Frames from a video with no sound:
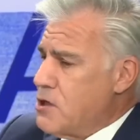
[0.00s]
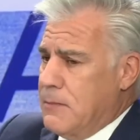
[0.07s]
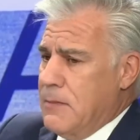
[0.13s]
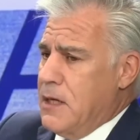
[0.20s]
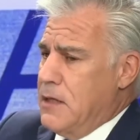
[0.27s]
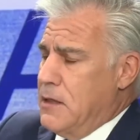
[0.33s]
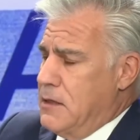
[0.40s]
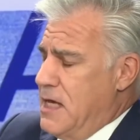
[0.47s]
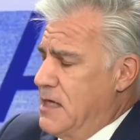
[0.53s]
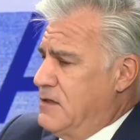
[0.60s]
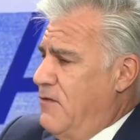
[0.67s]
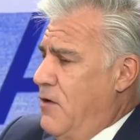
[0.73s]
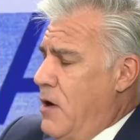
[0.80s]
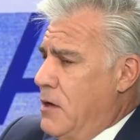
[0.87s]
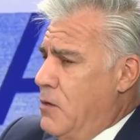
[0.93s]
them, that's
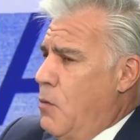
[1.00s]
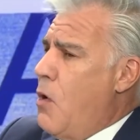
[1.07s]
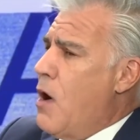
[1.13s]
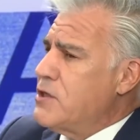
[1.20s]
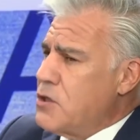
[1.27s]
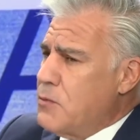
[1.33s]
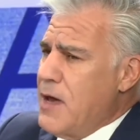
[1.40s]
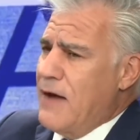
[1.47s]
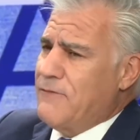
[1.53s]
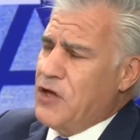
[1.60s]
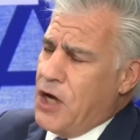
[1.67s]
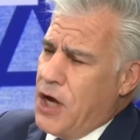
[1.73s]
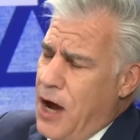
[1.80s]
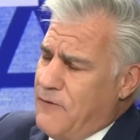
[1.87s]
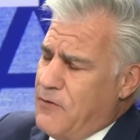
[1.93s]
fine. Why should we have the
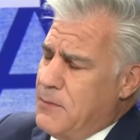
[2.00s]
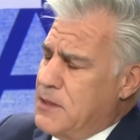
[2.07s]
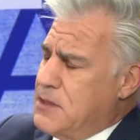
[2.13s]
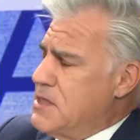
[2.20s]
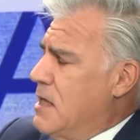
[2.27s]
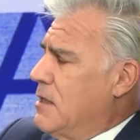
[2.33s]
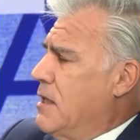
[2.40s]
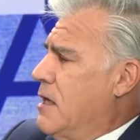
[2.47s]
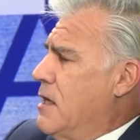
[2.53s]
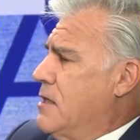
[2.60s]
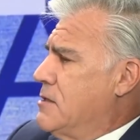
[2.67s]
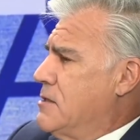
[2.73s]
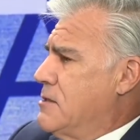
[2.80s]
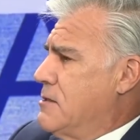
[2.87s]
government telling us?